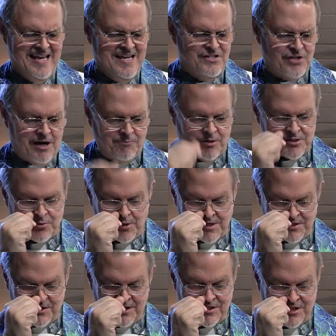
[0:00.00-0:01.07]
Psalm
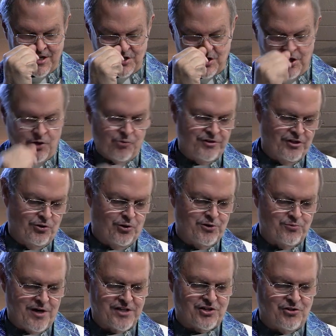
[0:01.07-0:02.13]
126 says, you know, when the
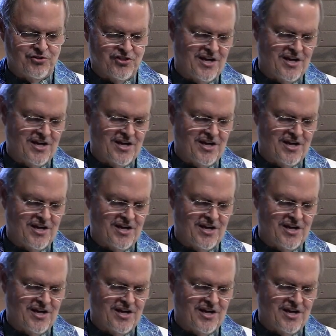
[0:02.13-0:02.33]
Lord rescued